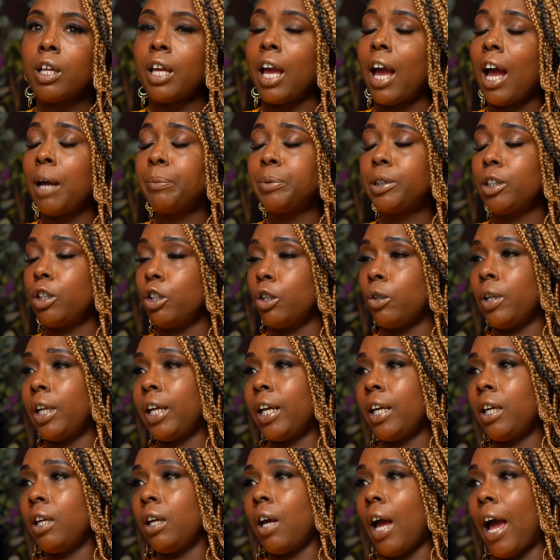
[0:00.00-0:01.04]
Yeah,
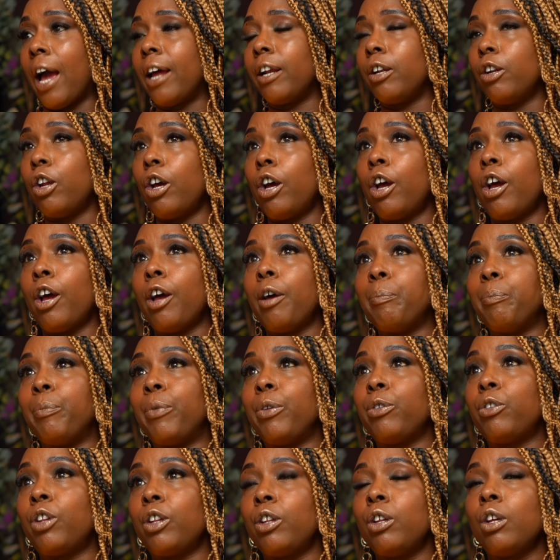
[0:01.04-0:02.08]
absolutely. And
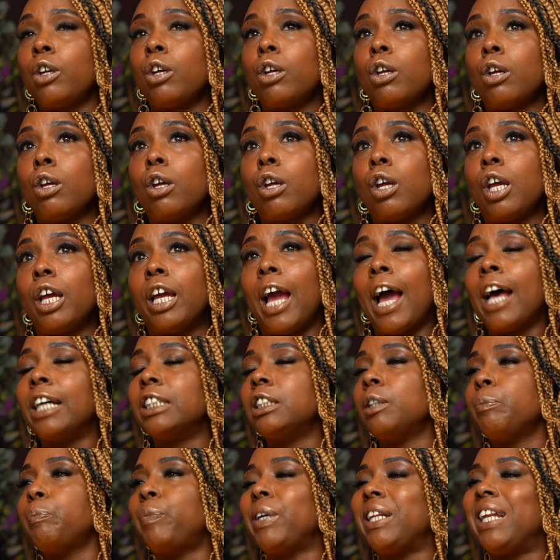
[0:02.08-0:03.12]
um, the, it
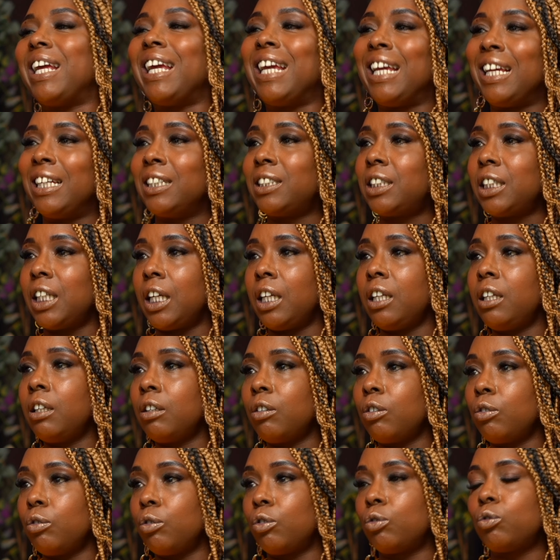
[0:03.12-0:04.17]
hasn't been easy
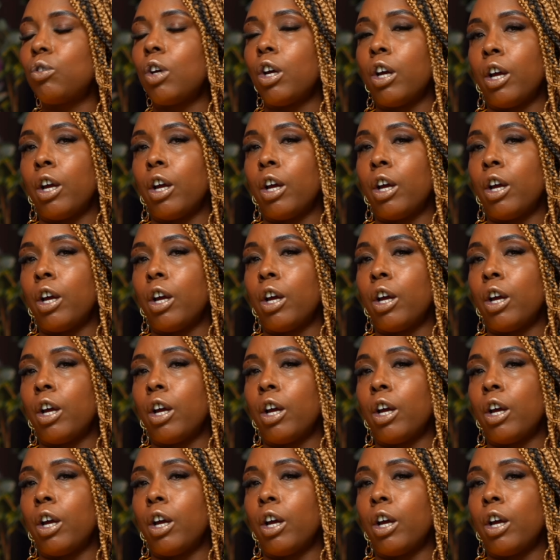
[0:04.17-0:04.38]
yeah.